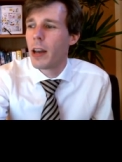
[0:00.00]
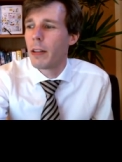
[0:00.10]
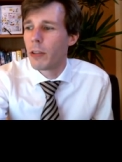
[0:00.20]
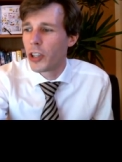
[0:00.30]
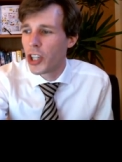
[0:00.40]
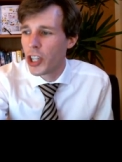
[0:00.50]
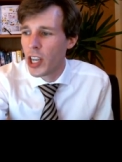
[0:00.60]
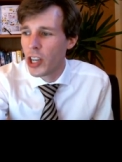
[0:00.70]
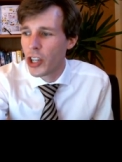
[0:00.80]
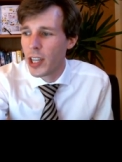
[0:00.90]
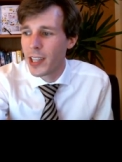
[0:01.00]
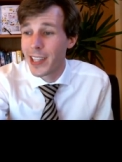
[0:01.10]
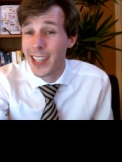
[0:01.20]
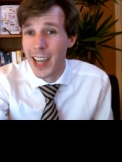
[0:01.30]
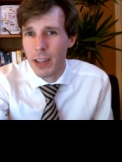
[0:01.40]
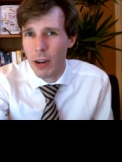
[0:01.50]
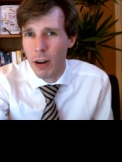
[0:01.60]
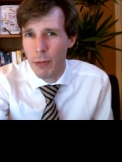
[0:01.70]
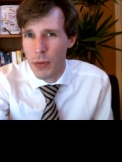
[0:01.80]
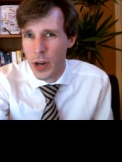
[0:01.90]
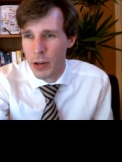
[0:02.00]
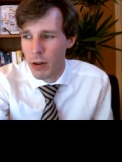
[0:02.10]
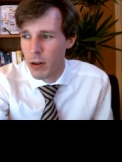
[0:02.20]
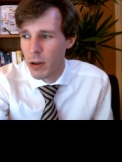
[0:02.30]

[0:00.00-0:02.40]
the change in Z of pressure